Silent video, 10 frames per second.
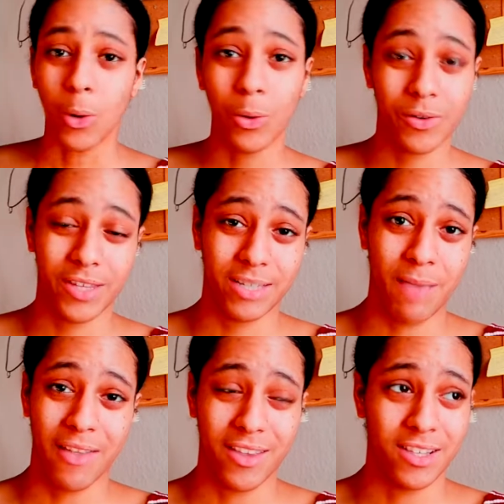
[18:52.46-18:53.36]
All of these
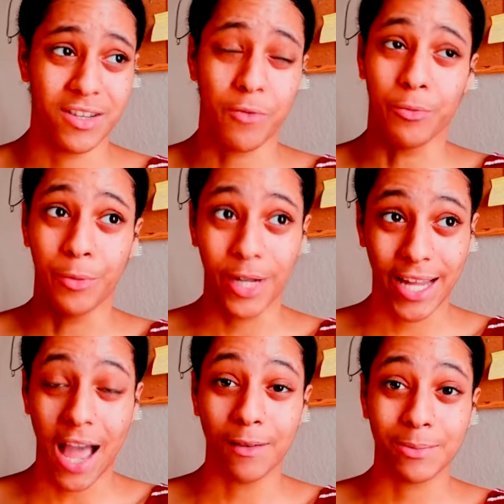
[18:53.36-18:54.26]
methods really
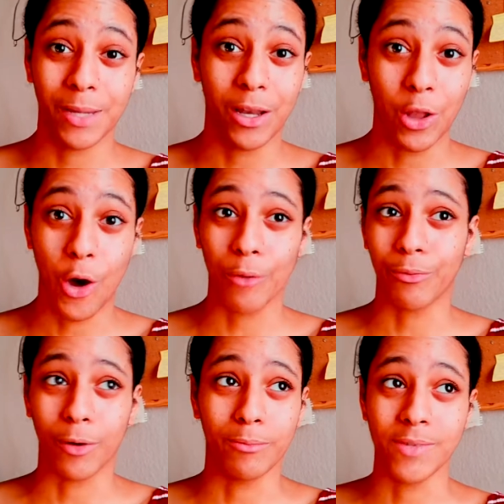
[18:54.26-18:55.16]
helped me a lot
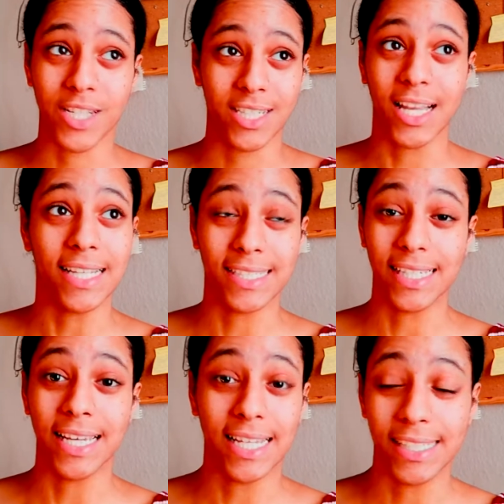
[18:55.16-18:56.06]
from
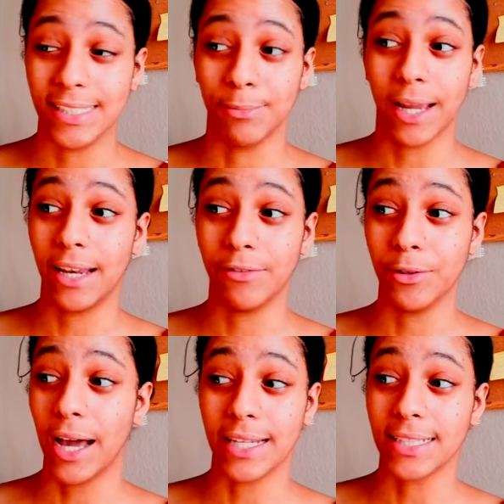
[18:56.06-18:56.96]
GCSE to A-level,
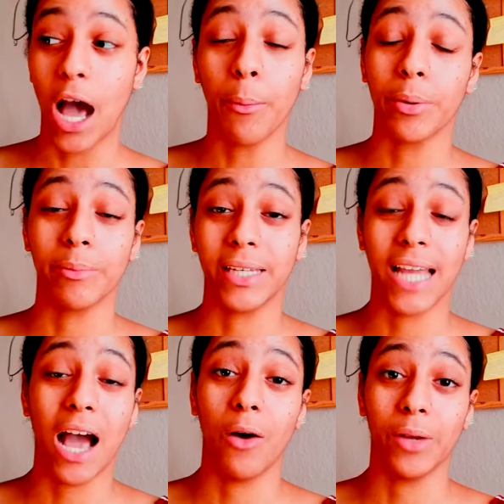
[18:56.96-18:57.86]
and it's helping me
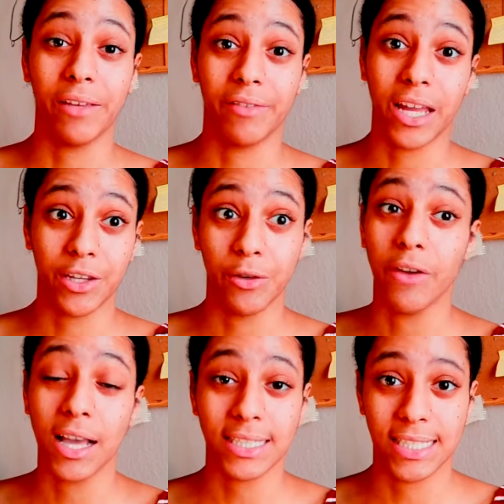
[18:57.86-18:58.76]
now even at
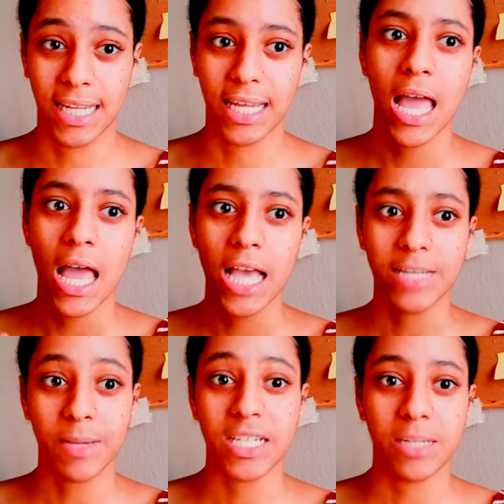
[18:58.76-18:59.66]
university,
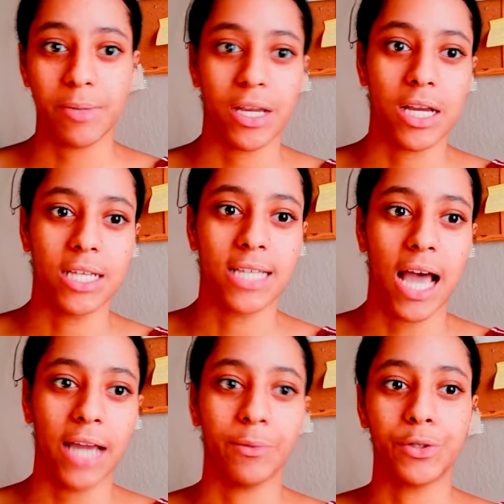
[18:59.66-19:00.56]
especially because
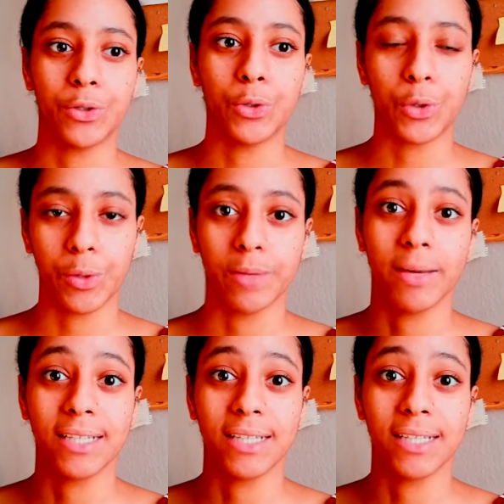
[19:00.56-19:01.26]
I would talk with my